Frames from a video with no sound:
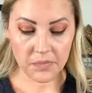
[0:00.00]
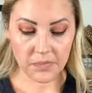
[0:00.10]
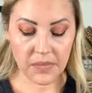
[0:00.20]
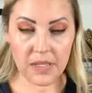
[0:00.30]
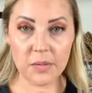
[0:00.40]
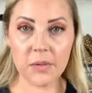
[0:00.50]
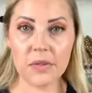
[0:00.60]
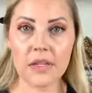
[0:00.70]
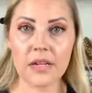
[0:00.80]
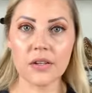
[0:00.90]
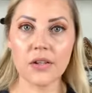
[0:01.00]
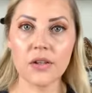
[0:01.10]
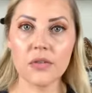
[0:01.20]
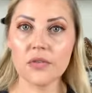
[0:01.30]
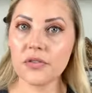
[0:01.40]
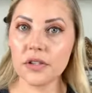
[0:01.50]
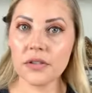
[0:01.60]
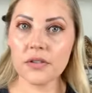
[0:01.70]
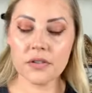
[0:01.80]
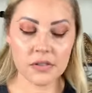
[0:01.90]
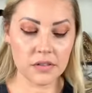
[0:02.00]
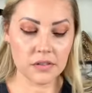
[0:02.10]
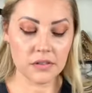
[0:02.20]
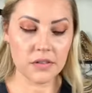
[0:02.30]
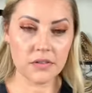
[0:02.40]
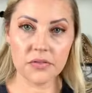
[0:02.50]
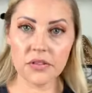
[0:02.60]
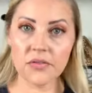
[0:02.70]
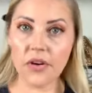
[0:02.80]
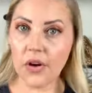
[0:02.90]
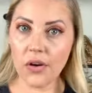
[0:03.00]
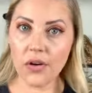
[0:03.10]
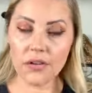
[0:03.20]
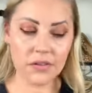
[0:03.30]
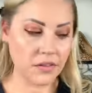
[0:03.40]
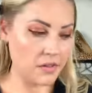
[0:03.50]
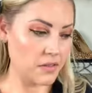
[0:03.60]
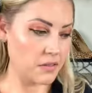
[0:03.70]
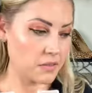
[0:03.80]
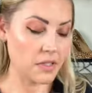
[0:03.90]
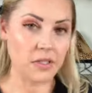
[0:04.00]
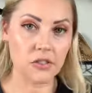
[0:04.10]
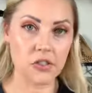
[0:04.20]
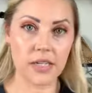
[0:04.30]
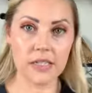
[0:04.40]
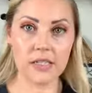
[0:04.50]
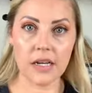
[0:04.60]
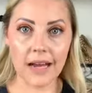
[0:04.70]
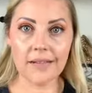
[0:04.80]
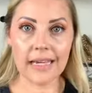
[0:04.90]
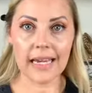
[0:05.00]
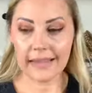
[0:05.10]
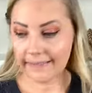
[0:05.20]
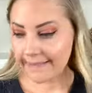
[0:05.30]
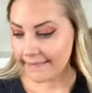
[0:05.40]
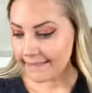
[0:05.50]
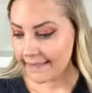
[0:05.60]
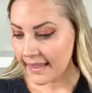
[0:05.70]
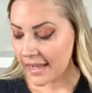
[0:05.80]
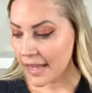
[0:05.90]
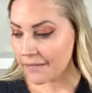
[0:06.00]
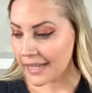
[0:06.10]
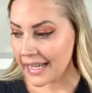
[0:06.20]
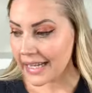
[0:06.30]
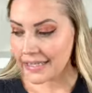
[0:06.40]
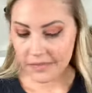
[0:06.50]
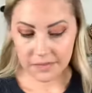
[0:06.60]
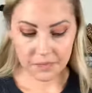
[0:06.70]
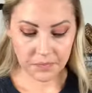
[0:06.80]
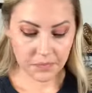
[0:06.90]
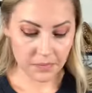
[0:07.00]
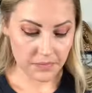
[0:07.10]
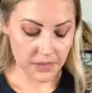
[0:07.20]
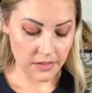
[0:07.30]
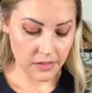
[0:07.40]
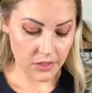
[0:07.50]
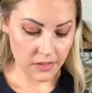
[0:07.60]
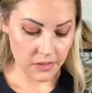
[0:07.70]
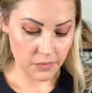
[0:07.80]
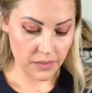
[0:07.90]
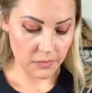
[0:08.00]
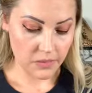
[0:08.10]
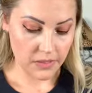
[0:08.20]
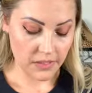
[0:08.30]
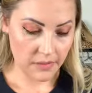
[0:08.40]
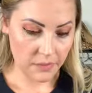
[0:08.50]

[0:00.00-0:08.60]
keeping with that new feel for fall, we're gonna try these out. Okay, all right, let's check these bad boys out.